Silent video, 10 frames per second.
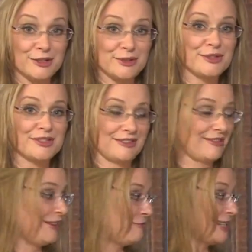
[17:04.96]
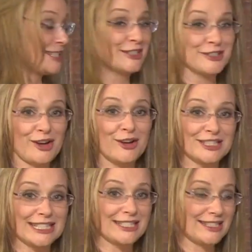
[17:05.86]
who's a resident
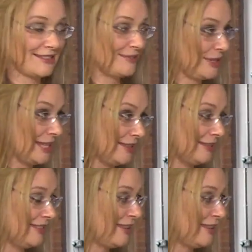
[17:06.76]
artist within